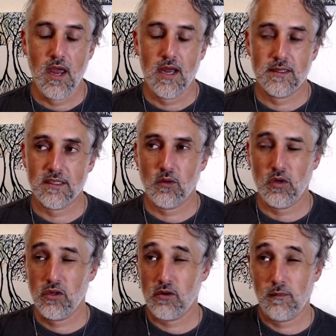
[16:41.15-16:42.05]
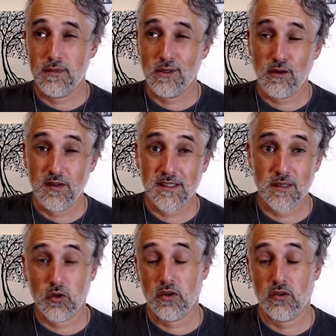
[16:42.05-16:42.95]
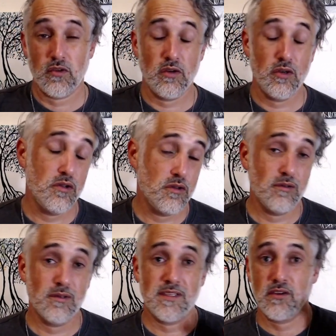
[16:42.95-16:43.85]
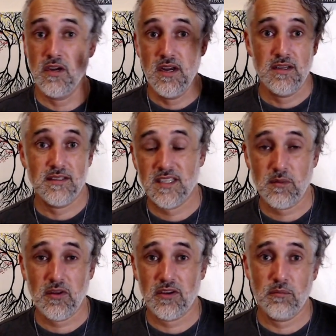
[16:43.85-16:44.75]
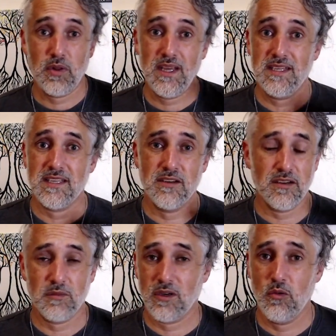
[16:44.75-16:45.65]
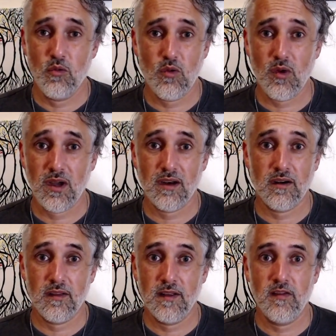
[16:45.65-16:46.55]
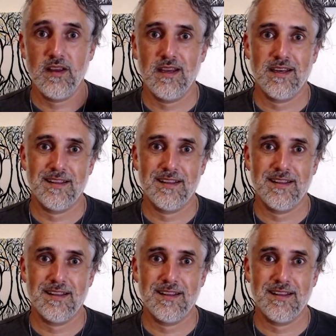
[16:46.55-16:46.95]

And so when you're observing someone on the news or in some other place, and you're going to be like, what are they thinking?